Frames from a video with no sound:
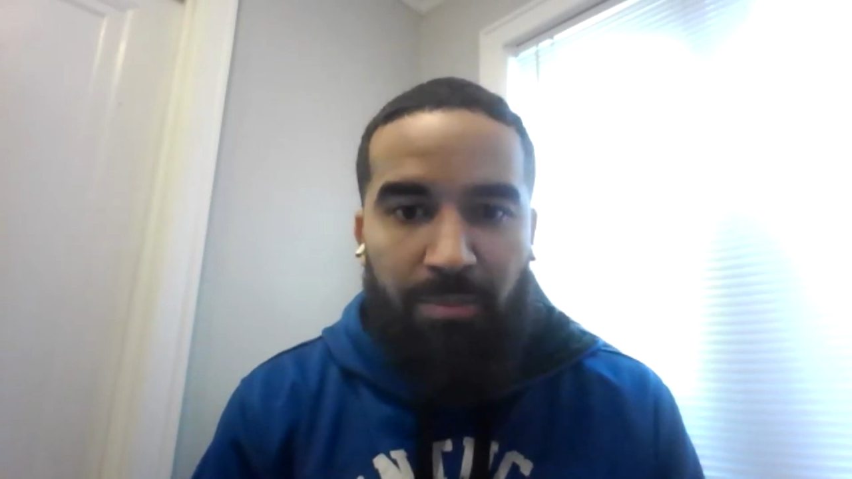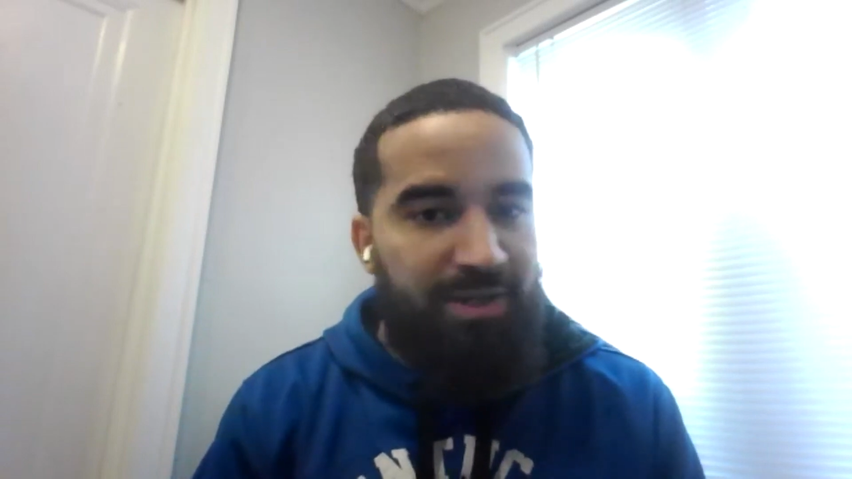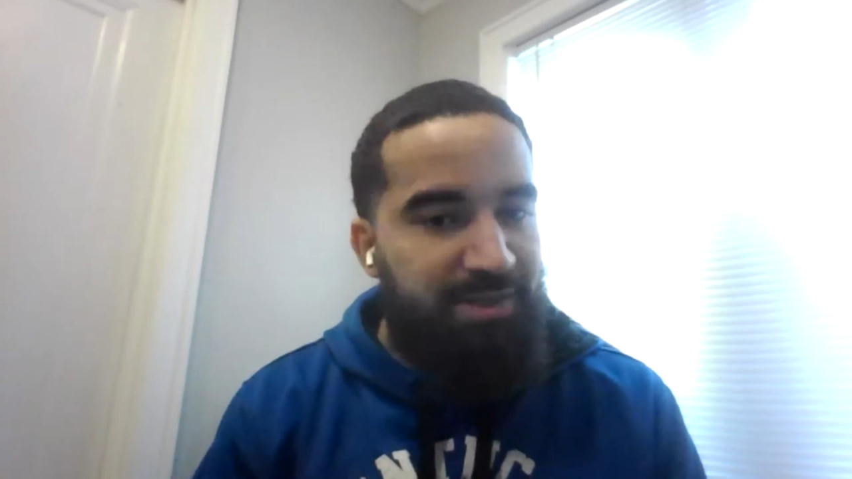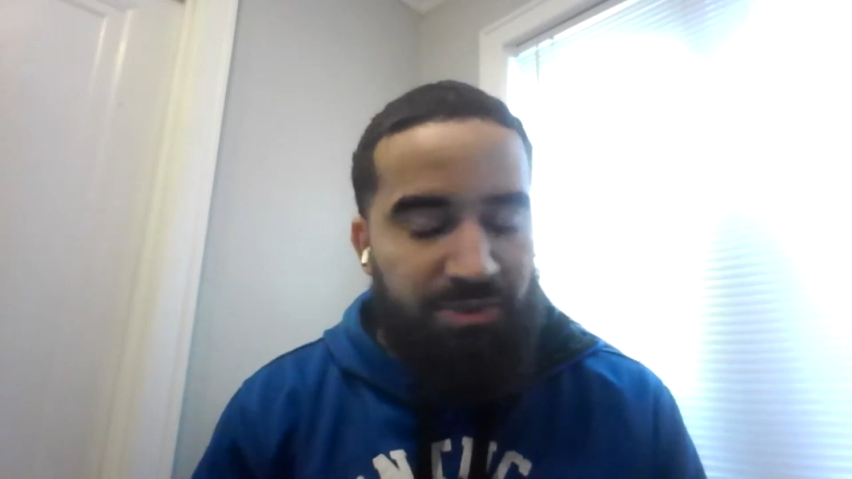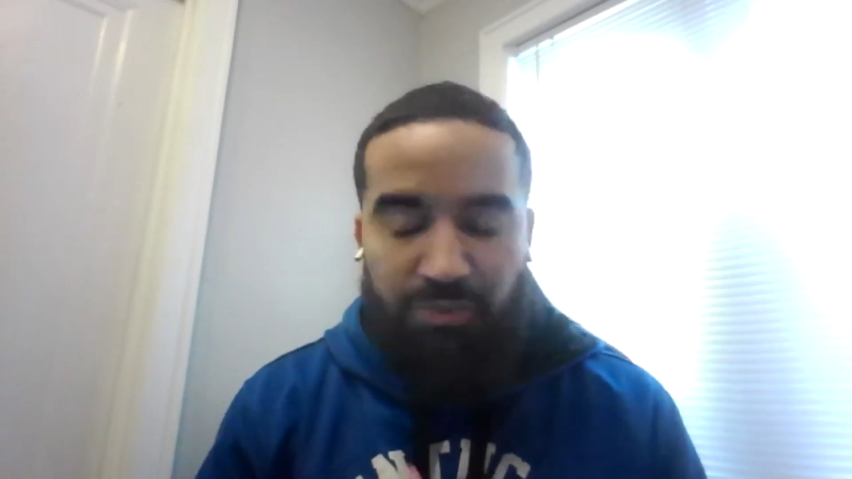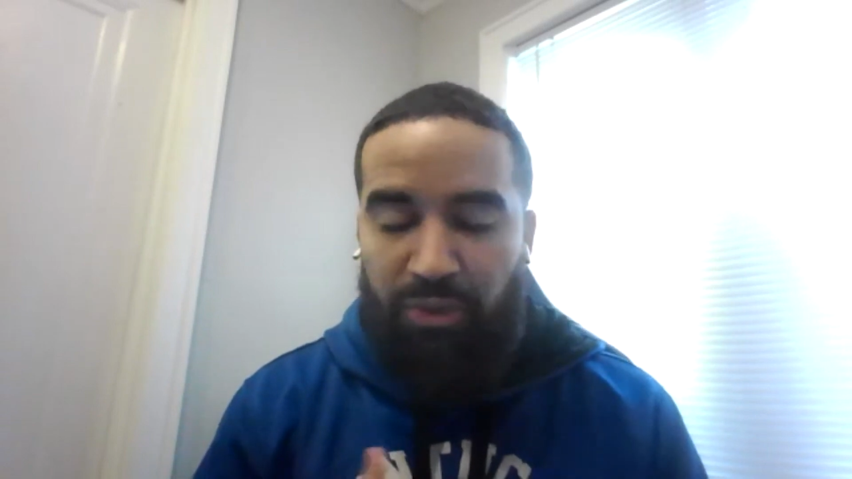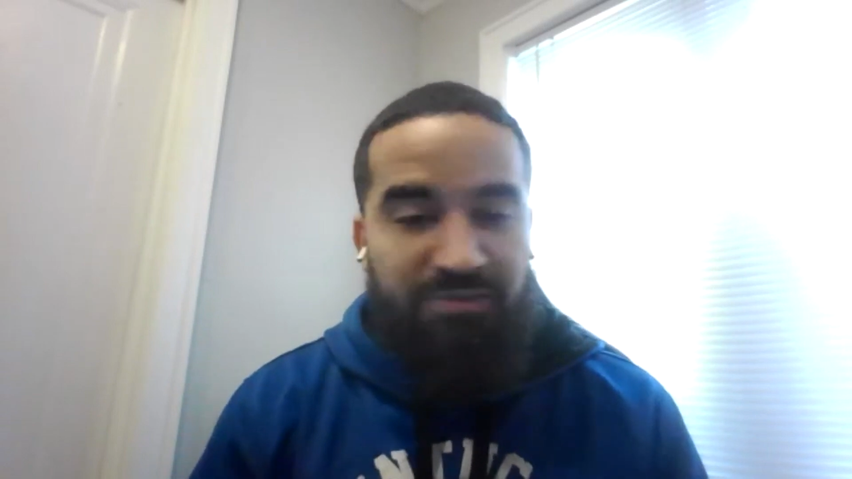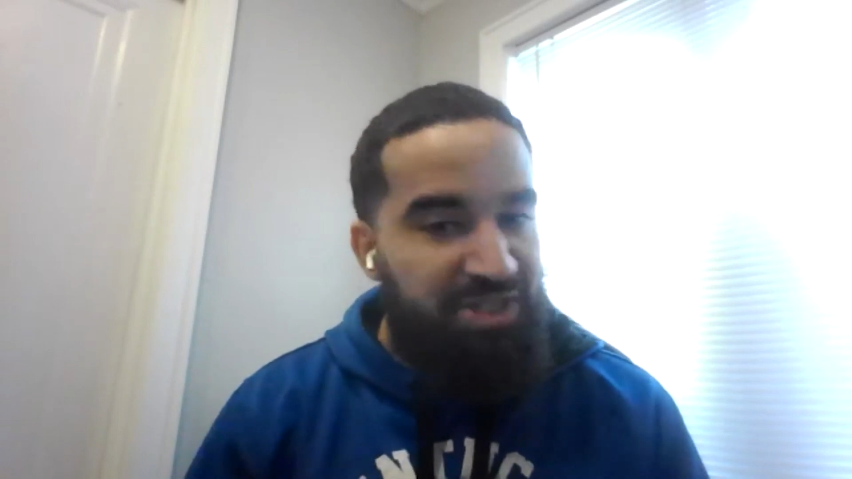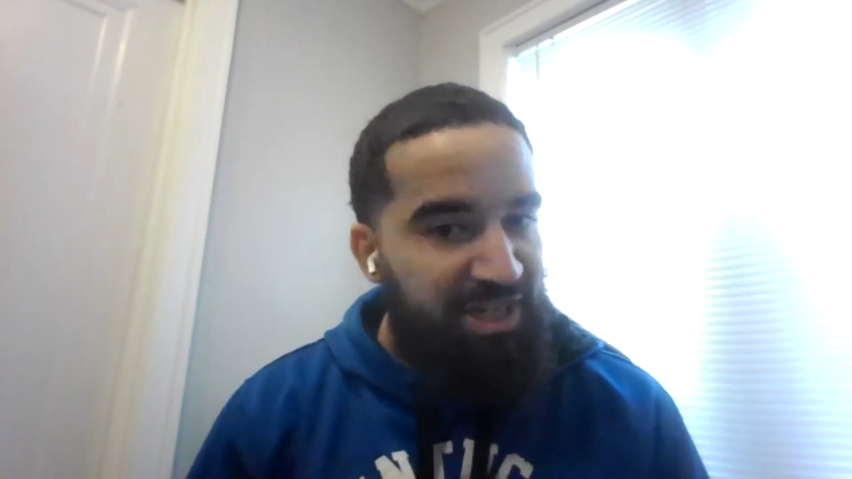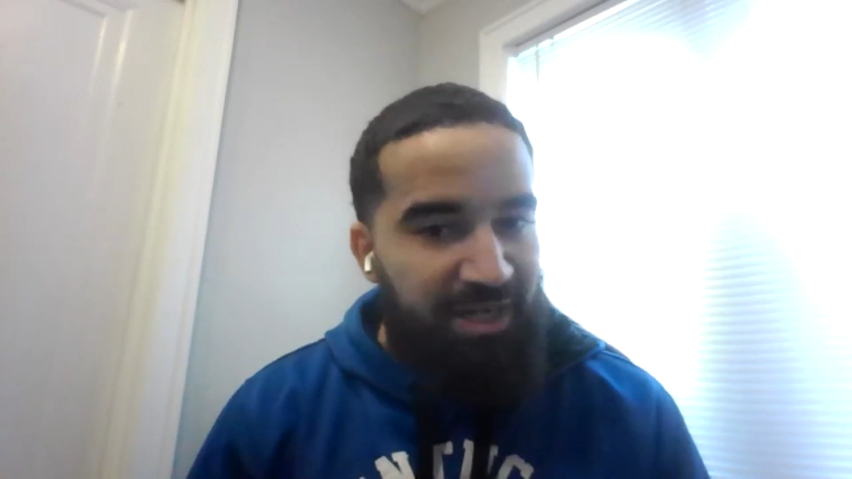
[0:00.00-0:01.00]
basis.
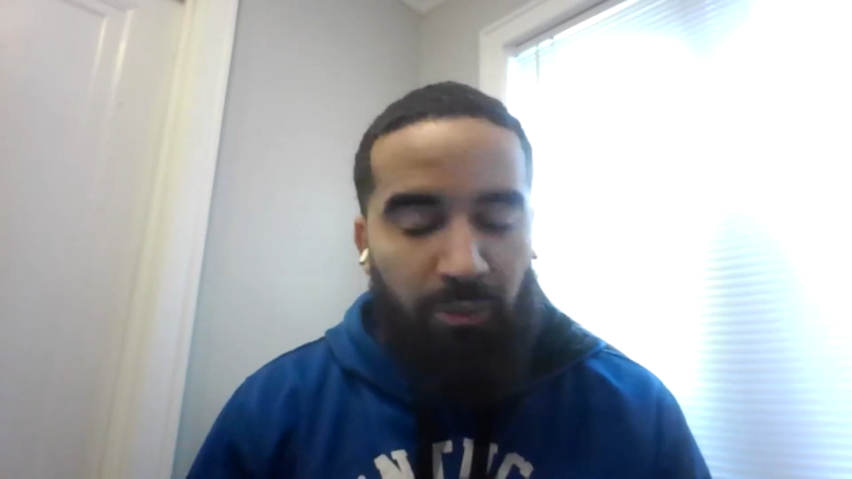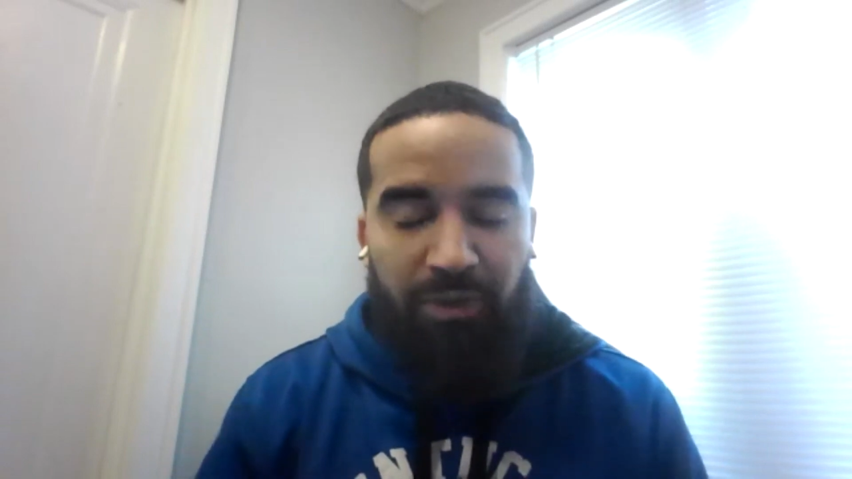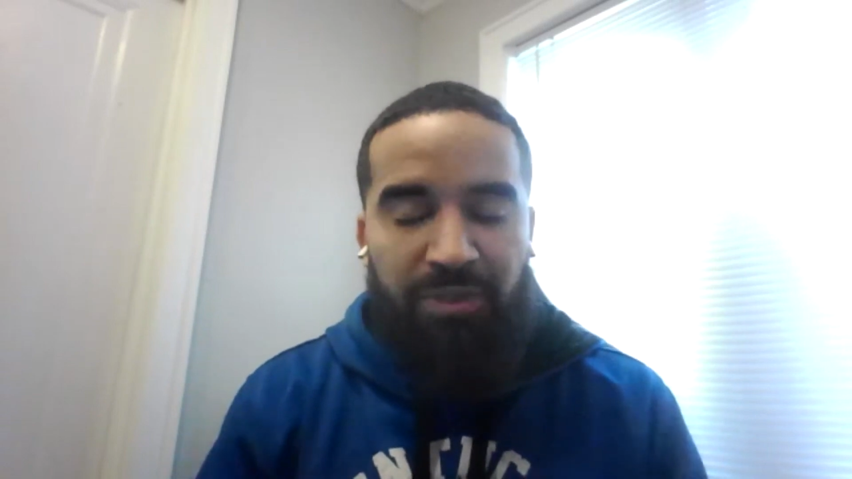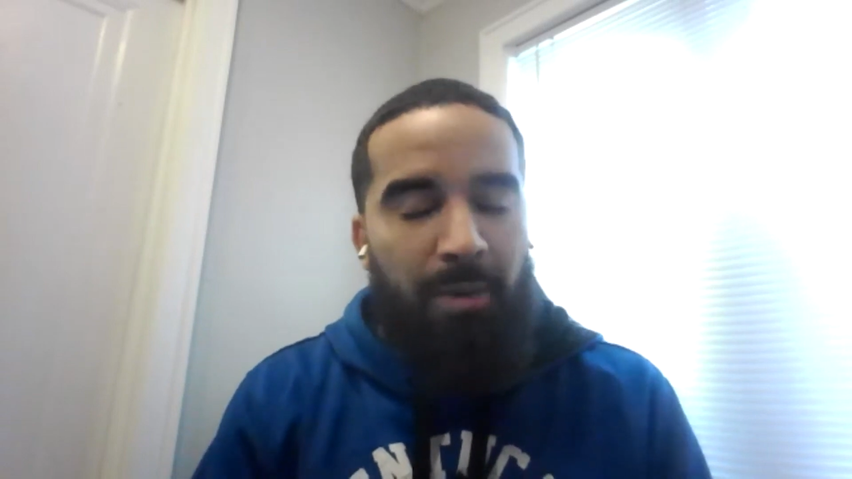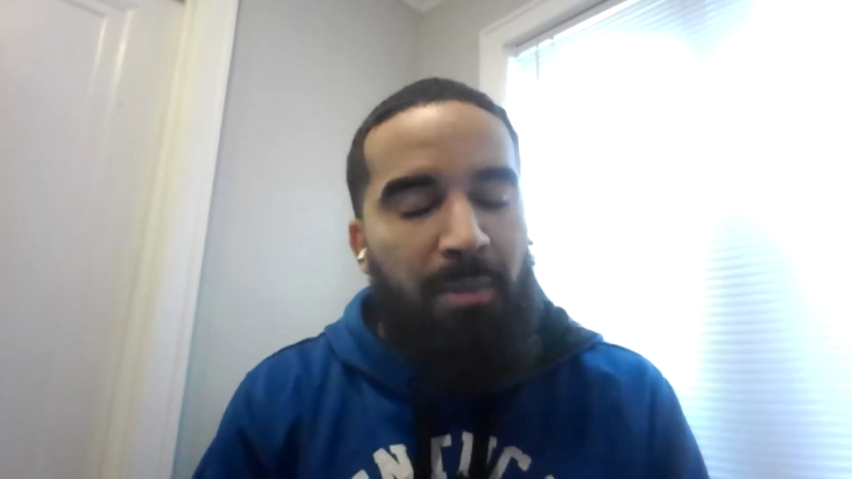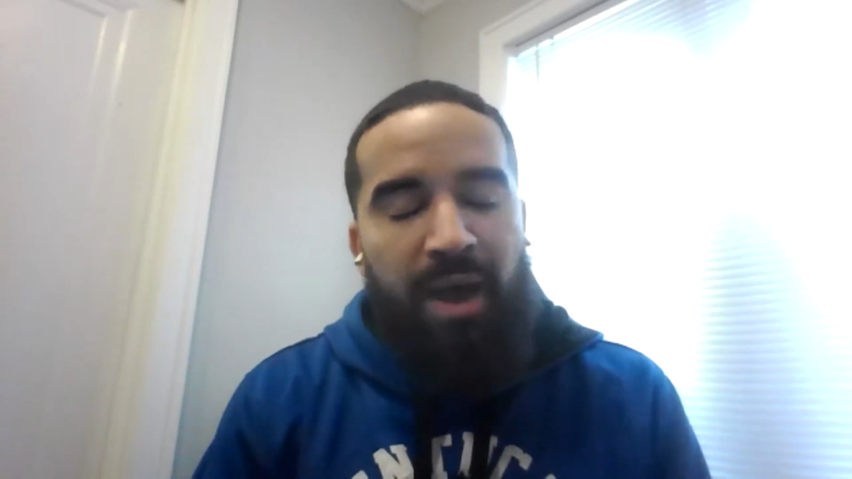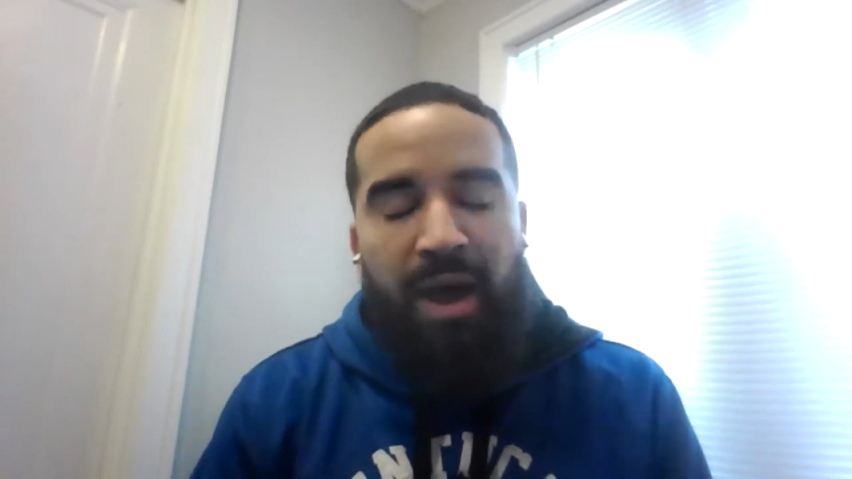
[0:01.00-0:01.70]
We've seen it with them.